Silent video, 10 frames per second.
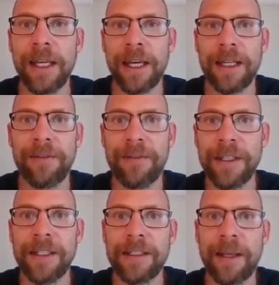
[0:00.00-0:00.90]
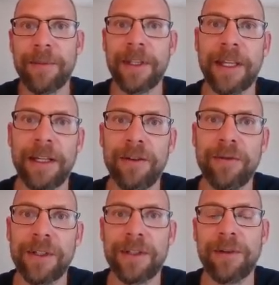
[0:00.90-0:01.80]
And if this is something that
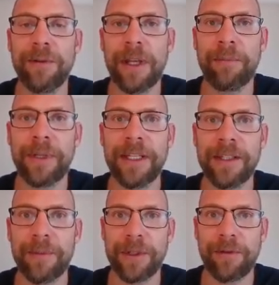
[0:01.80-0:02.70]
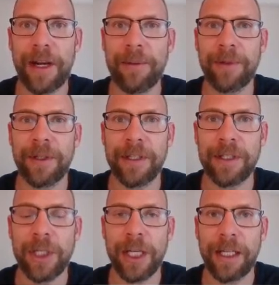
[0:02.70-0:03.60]
interests you, then please subscribe to
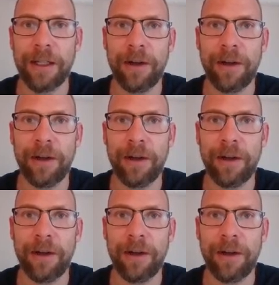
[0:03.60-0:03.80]
this channel.